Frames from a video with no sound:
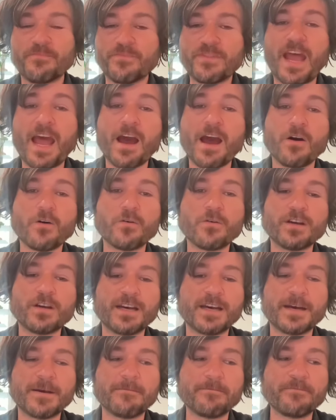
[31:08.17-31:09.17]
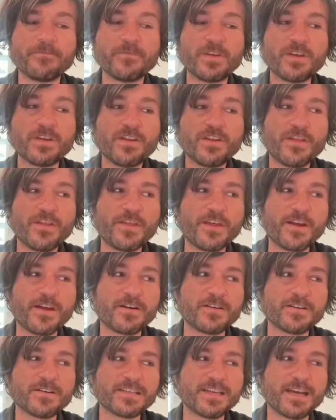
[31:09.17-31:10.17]
Now
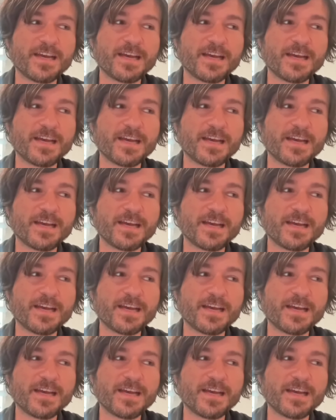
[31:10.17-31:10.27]
there's